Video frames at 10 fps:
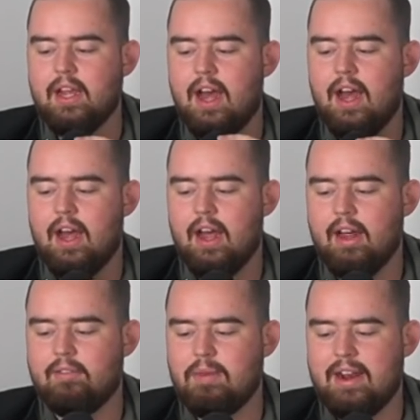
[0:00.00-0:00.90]

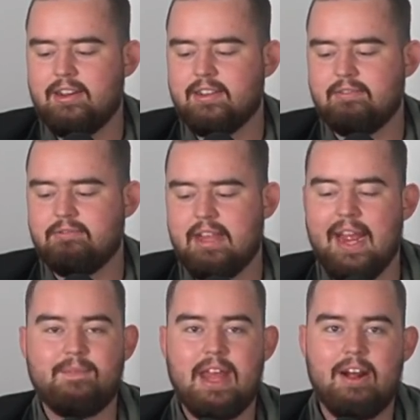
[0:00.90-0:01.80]
kind of just
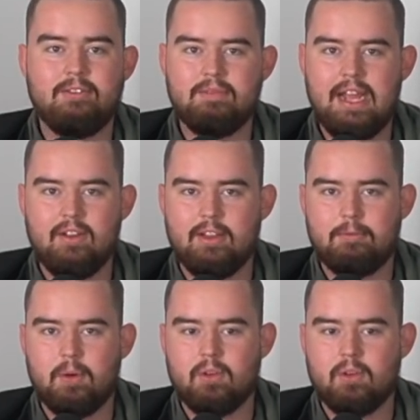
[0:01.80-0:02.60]
damped out later in the fourth